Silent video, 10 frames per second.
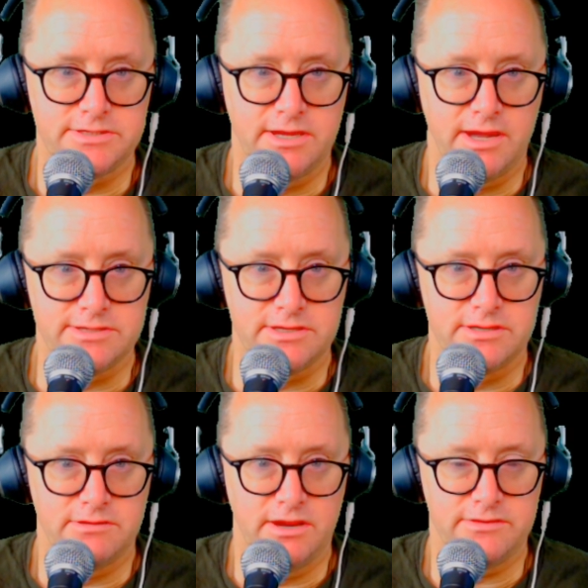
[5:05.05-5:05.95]
thing as a
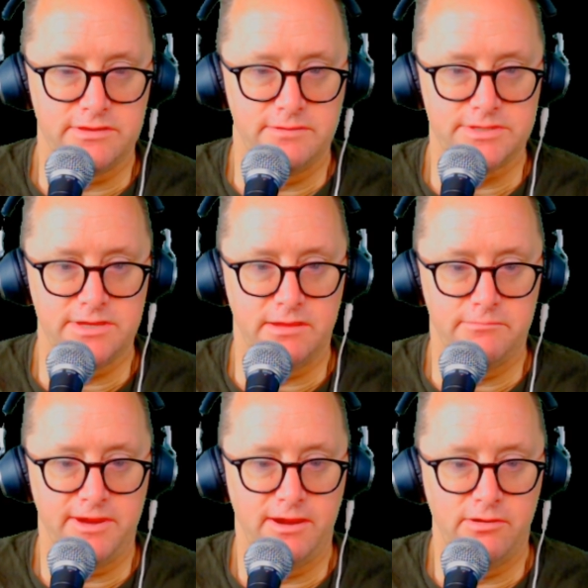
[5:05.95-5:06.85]
threat to him staying in
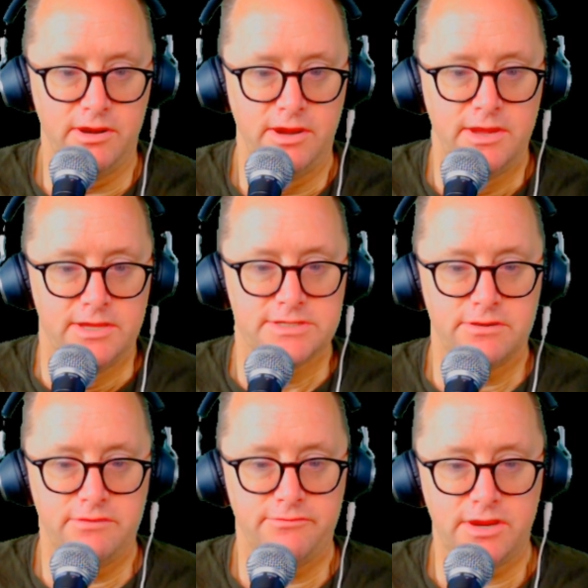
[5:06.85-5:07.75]
power. So
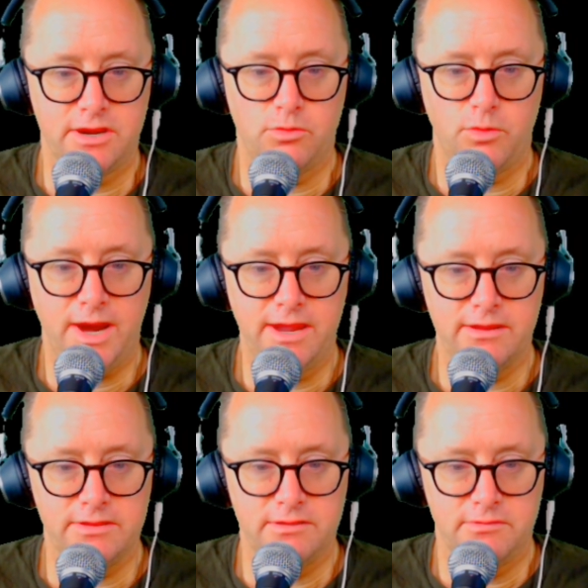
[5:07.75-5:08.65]
he very
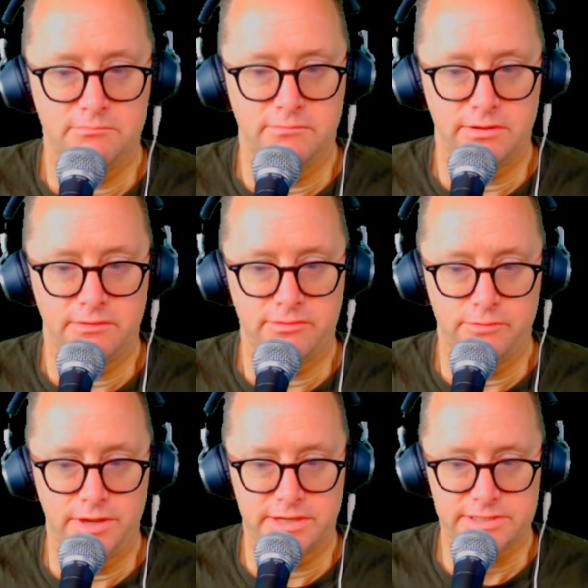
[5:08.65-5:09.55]
quietly, middle of the
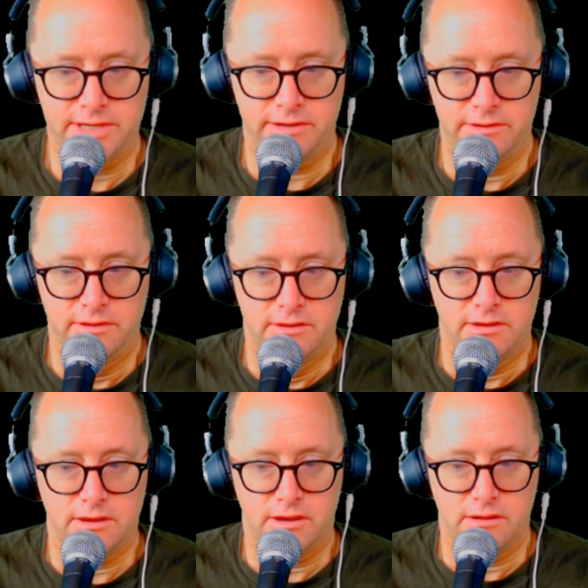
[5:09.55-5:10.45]
week, said,
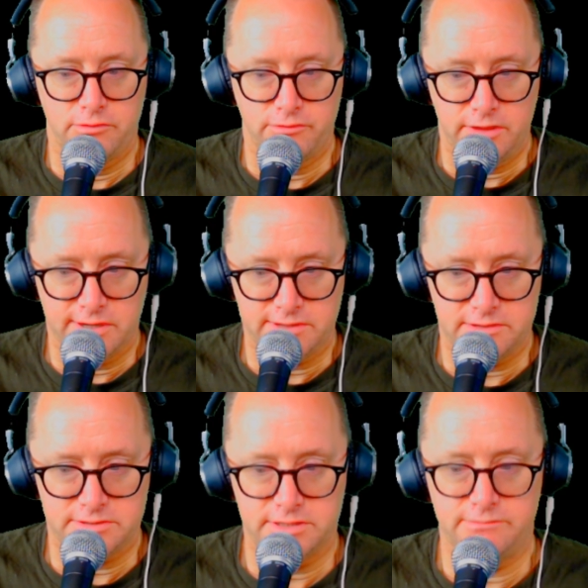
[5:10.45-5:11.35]
we'd really like to get
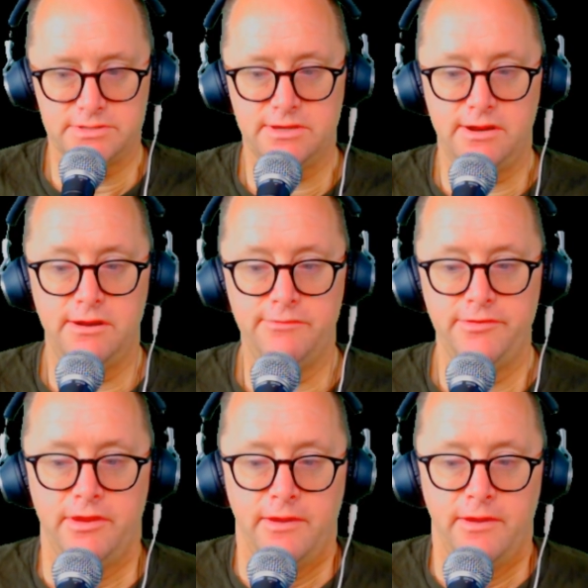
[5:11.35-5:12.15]
this thing resolved.